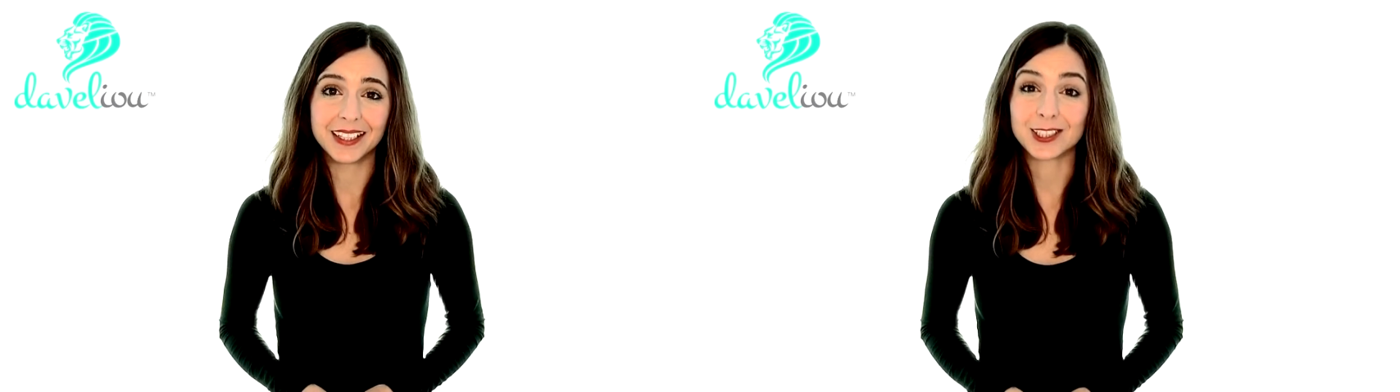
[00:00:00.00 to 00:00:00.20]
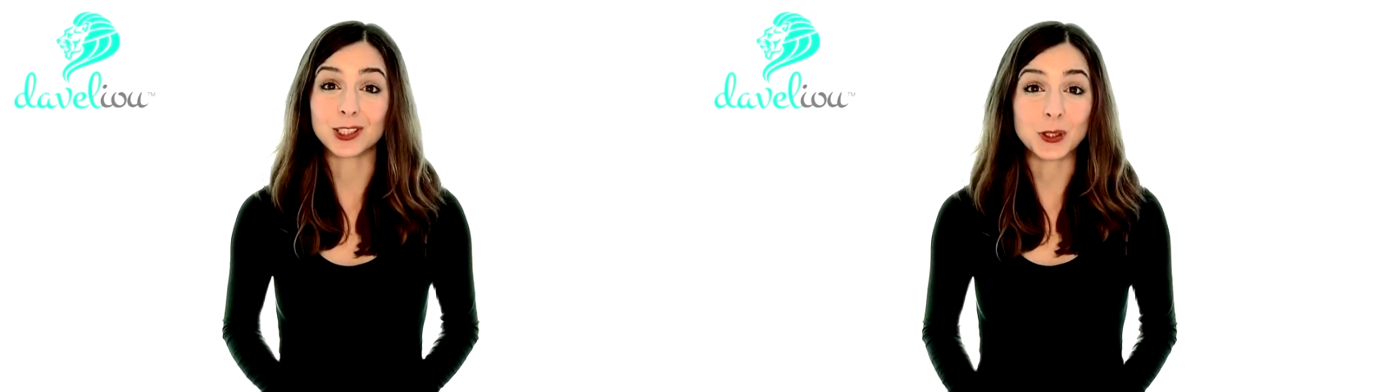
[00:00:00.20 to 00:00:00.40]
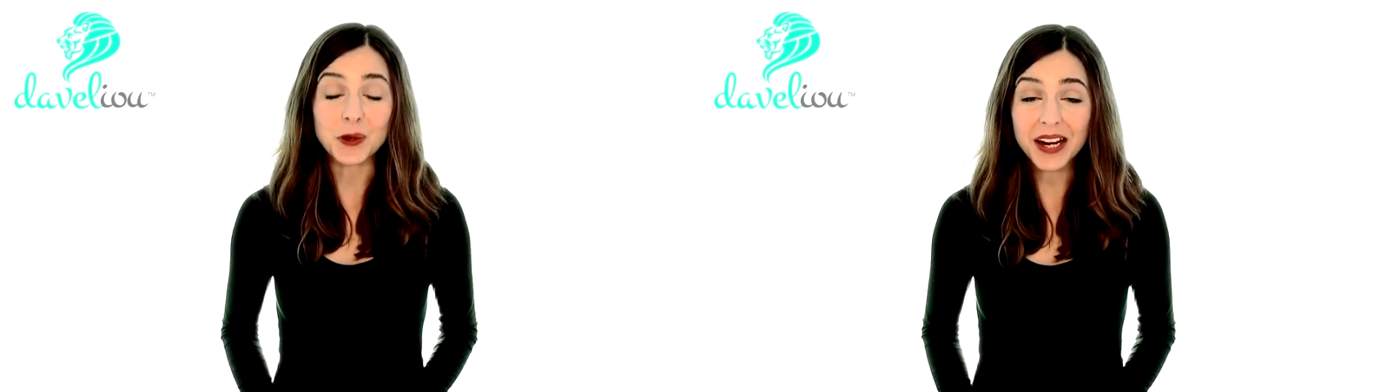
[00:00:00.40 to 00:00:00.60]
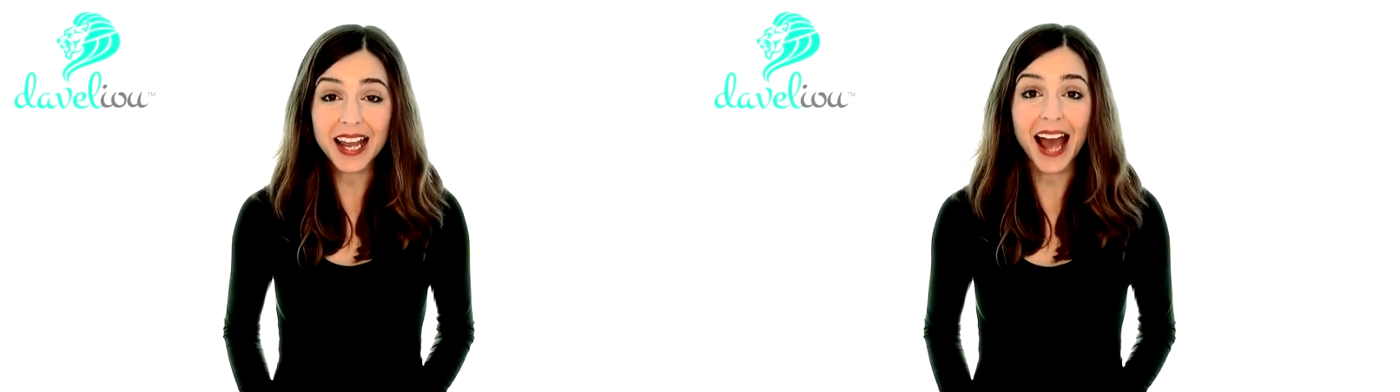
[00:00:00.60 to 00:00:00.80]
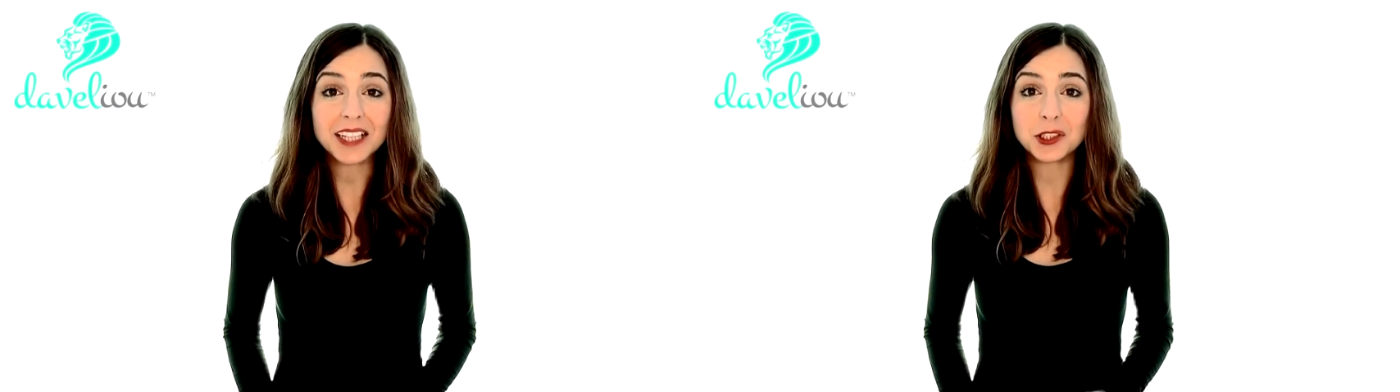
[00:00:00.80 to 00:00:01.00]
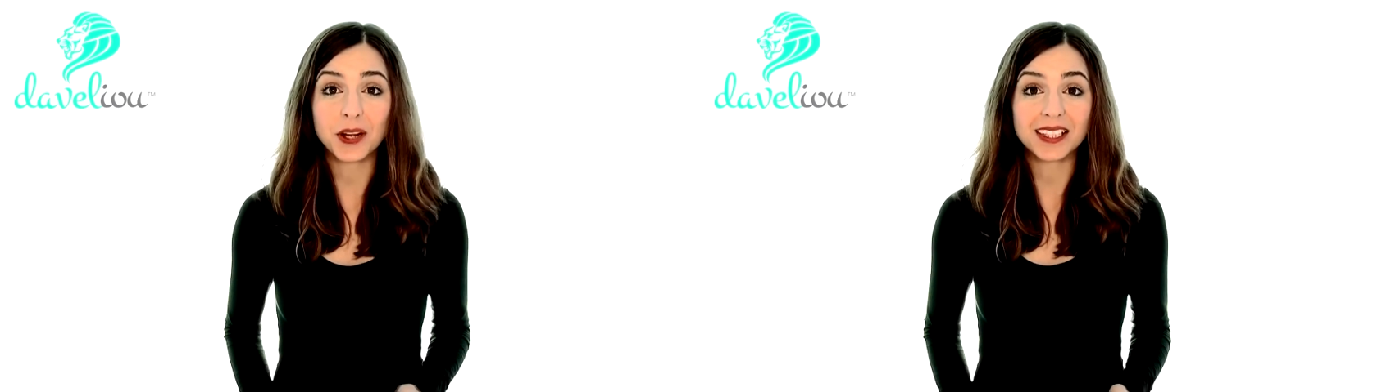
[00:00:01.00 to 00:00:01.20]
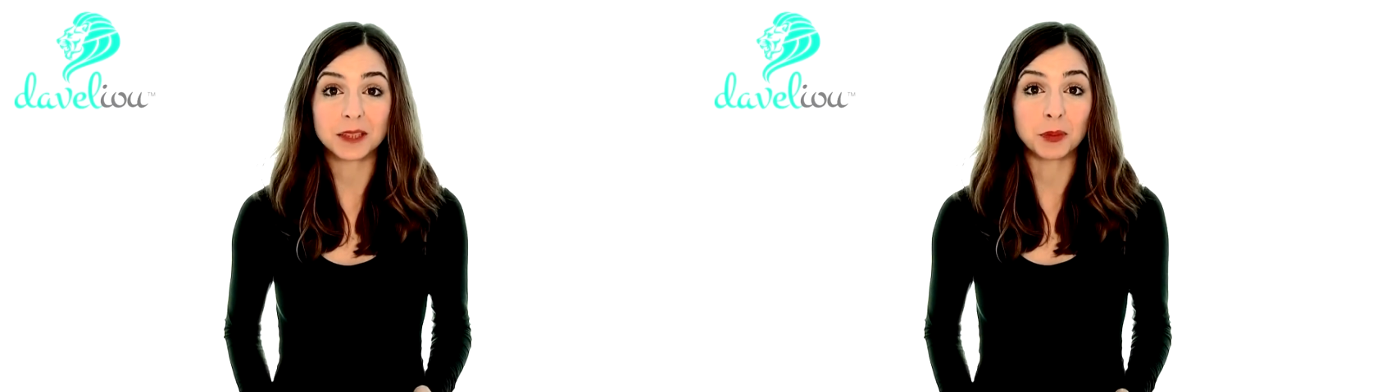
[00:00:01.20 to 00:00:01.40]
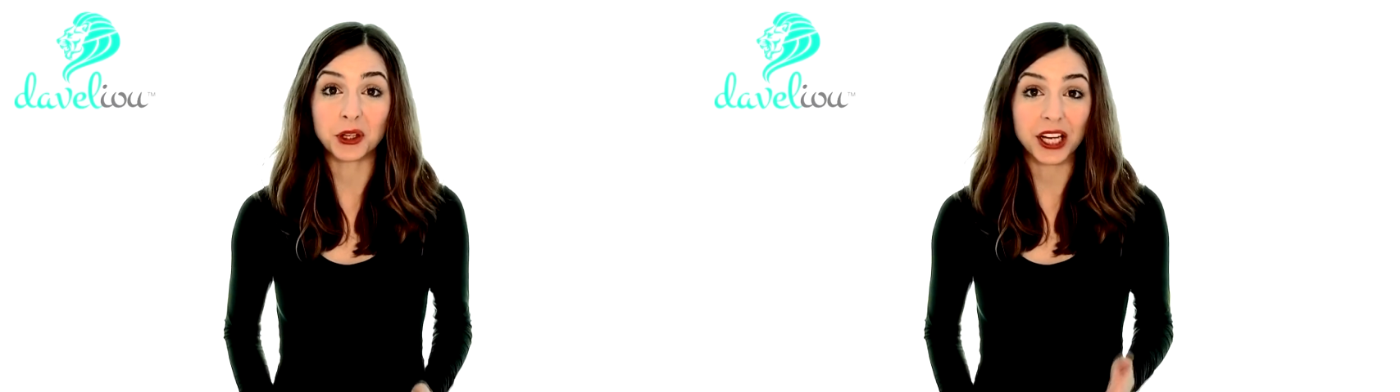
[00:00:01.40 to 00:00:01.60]
storing and
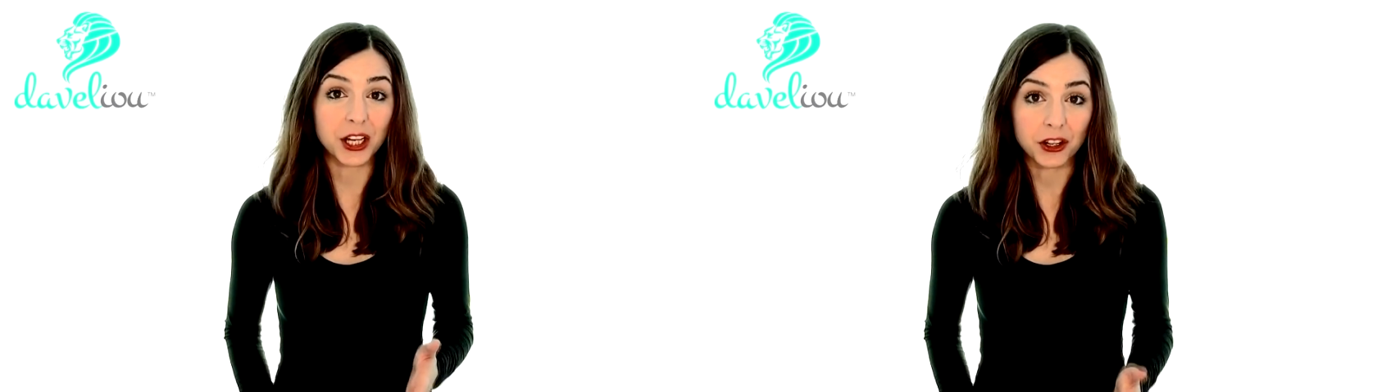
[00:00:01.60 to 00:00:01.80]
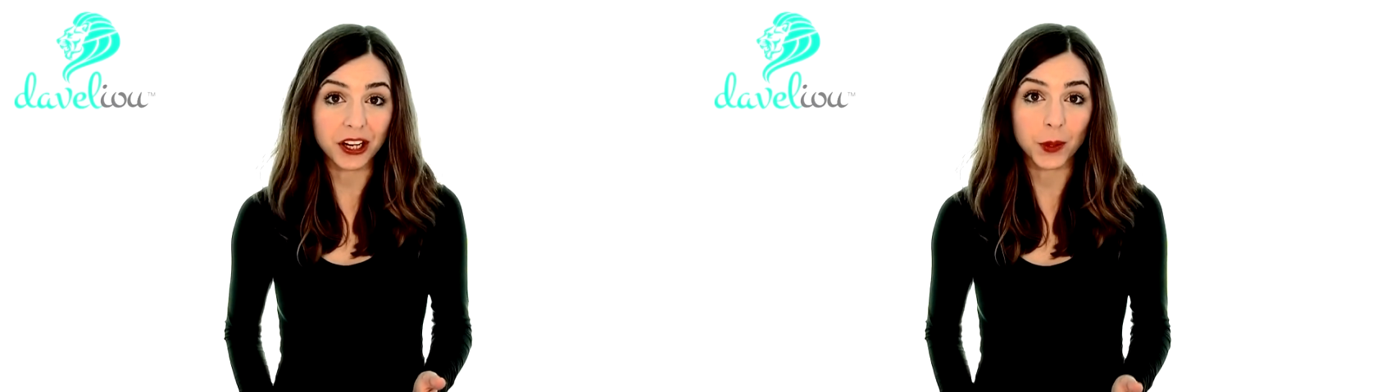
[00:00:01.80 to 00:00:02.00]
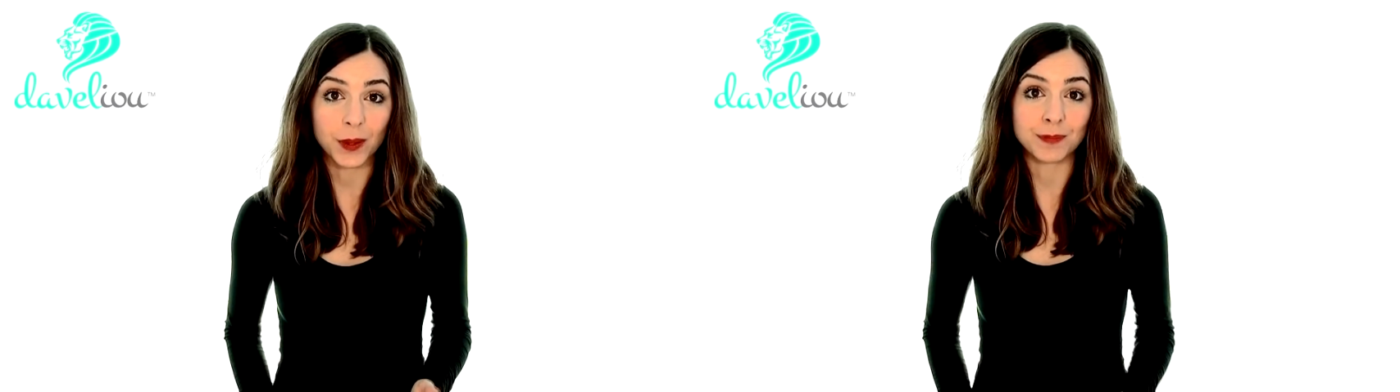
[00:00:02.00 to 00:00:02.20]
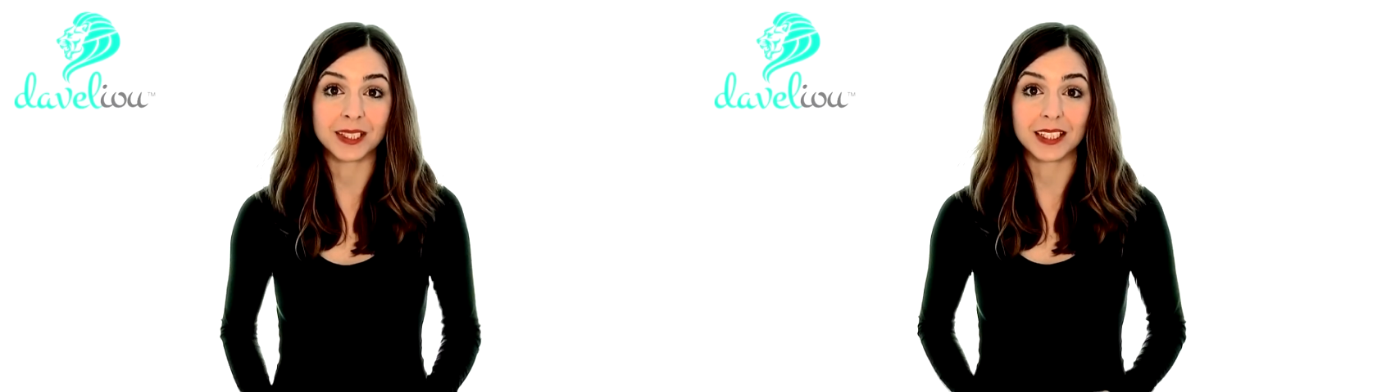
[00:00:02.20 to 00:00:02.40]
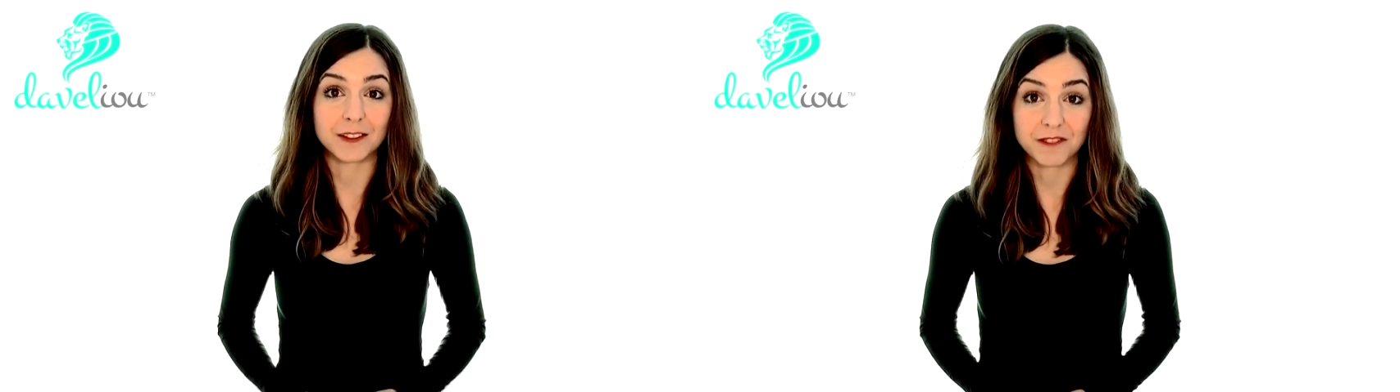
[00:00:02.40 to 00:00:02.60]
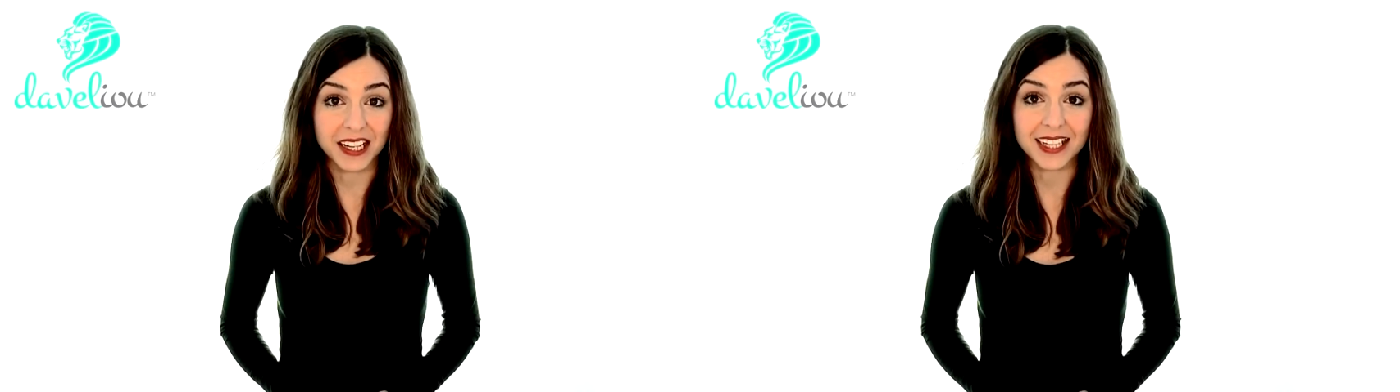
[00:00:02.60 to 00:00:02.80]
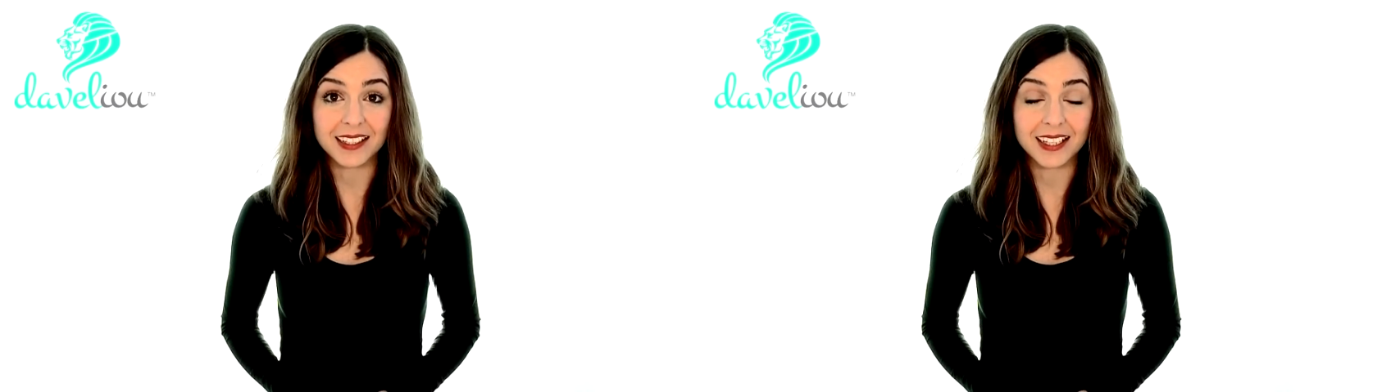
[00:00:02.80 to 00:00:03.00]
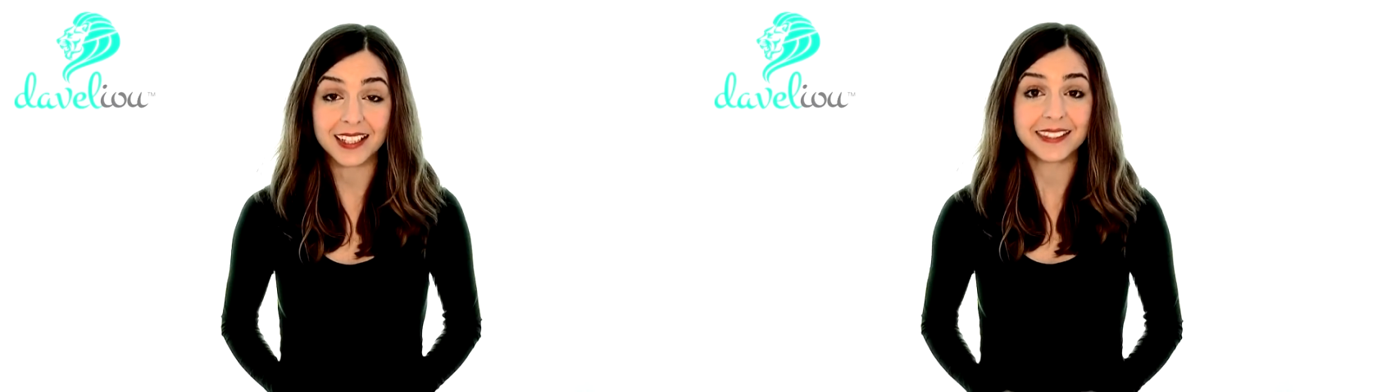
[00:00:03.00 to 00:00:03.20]
transporting your equipment conveniently,